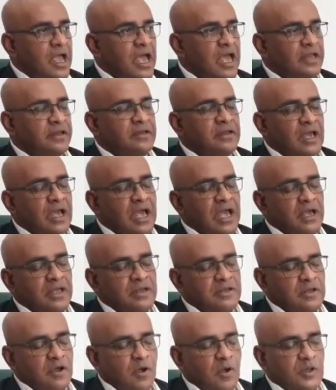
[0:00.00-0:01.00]

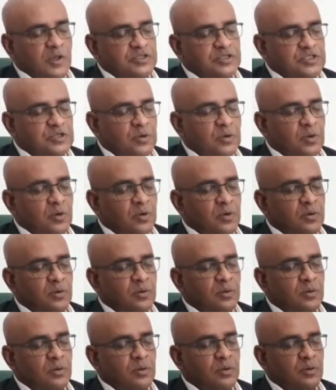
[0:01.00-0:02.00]
And also
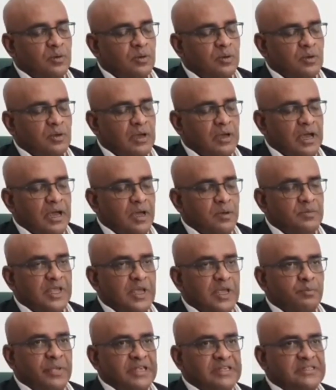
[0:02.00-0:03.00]

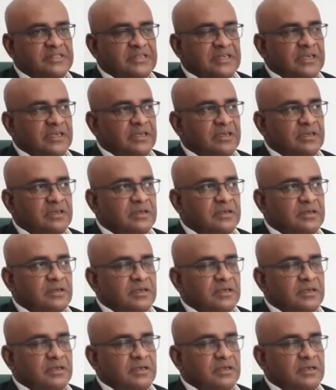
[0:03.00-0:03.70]
they're busy